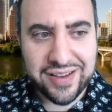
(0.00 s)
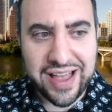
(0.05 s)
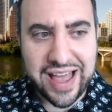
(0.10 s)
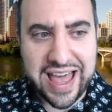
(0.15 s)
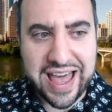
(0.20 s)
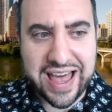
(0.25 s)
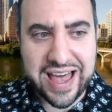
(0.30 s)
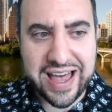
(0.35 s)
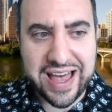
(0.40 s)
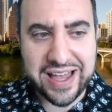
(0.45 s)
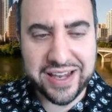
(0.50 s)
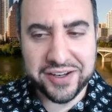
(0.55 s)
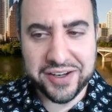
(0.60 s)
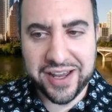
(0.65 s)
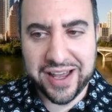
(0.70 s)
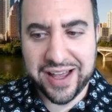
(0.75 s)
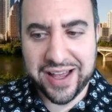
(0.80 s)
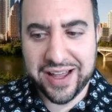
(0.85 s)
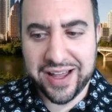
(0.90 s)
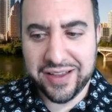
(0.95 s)
And
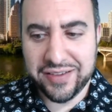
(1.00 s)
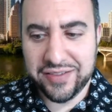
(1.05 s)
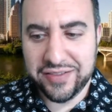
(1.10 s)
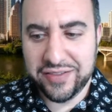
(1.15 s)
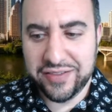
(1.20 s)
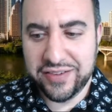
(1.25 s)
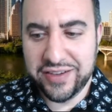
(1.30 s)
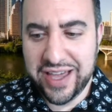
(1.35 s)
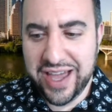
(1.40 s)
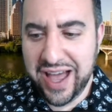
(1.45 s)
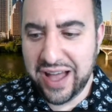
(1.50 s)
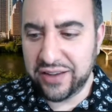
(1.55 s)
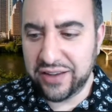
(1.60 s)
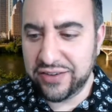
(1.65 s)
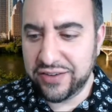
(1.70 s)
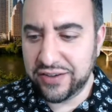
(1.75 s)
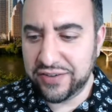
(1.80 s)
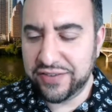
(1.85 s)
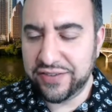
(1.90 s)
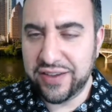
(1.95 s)
yeah,
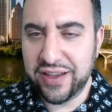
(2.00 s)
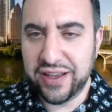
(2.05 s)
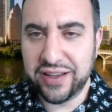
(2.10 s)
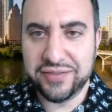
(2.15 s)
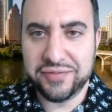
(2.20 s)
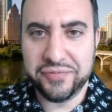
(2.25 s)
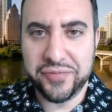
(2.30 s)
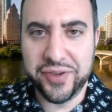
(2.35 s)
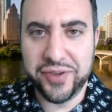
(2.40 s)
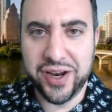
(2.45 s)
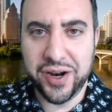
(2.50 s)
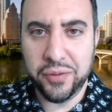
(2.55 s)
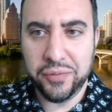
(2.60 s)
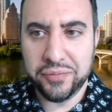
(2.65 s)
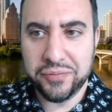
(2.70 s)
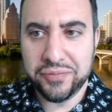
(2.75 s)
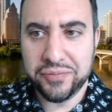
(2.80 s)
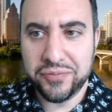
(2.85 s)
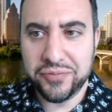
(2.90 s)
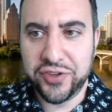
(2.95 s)
just
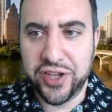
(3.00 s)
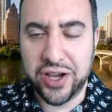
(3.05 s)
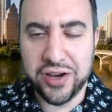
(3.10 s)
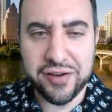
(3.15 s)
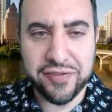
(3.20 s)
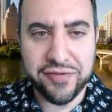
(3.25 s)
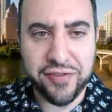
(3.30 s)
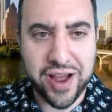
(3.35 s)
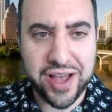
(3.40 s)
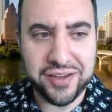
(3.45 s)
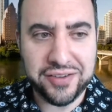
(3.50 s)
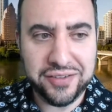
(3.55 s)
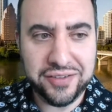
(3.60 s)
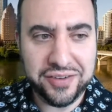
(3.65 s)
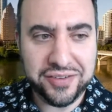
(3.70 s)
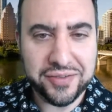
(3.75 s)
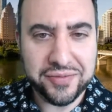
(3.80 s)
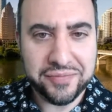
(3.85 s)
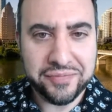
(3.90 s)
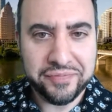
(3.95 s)
tell your
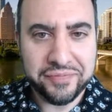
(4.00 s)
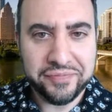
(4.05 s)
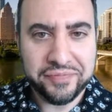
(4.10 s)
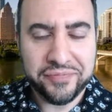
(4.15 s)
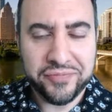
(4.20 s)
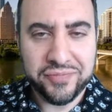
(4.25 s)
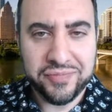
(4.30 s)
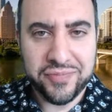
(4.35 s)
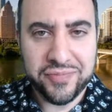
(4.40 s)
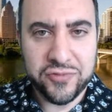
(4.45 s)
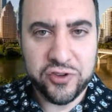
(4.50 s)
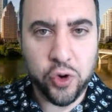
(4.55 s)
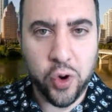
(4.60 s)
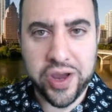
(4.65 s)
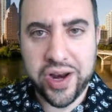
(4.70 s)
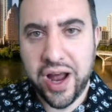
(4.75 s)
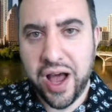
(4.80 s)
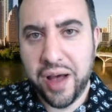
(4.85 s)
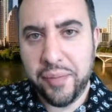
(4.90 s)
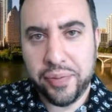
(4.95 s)
friends,
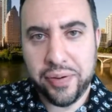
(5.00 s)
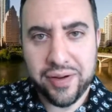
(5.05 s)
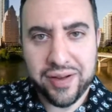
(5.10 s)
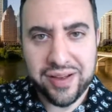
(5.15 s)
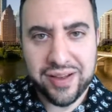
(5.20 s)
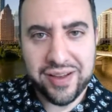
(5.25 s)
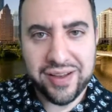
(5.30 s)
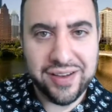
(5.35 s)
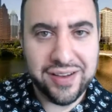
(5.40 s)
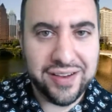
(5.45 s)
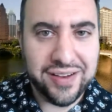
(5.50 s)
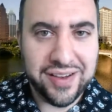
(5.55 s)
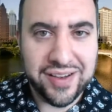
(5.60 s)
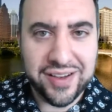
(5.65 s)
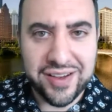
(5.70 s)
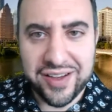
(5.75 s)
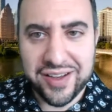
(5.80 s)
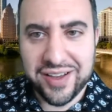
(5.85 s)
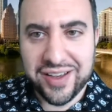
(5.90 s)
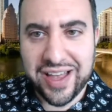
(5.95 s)
join up,
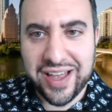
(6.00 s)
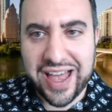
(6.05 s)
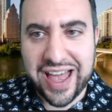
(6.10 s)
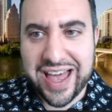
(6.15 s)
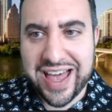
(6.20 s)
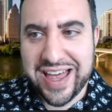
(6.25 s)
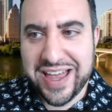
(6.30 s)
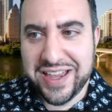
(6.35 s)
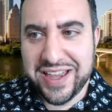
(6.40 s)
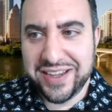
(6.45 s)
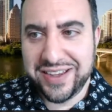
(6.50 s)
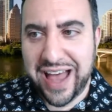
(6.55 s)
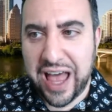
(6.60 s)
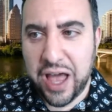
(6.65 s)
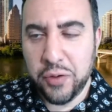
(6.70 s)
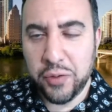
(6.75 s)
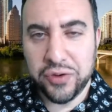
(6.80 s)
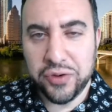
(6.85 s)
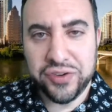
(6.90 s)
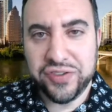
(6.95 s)
and
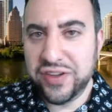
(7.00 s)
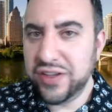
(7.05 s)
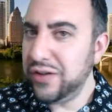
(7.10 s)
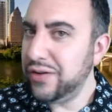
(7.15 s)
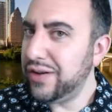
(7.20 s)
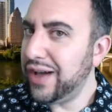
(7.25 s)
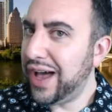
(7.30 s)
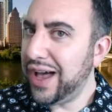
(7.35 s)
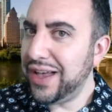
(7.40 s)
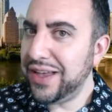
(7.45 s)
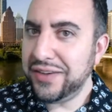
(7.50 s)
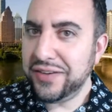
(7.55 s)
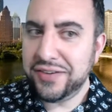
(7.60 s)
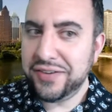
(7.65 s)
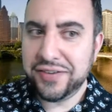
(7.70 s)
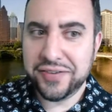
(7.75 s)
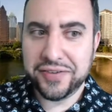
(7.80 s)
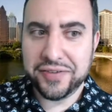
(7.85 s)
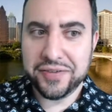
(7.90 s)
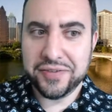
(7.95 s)
I will see you
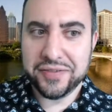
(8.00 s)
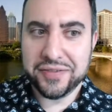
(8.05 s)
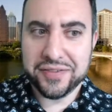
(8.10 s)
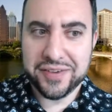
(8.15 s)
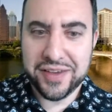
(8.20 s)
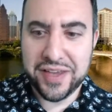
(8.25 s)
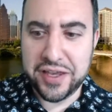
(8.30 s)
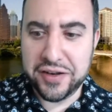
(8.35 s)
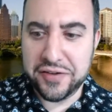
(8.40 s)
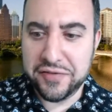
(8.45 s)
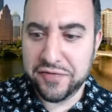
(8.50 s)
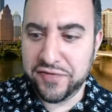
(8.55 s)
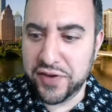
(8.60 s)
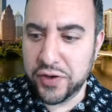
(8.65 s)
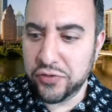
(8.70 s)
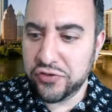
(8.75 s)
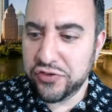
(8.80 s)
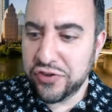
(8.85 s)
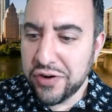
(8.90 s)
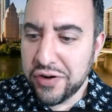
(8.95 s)
guys in
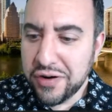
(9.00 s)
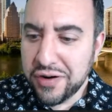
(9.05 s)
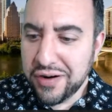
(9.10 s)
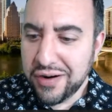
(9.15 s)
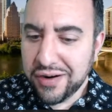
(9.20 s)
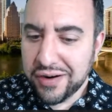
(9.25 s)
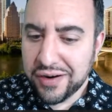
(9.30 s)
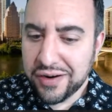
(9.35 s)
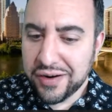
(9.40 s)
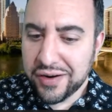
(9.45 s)
future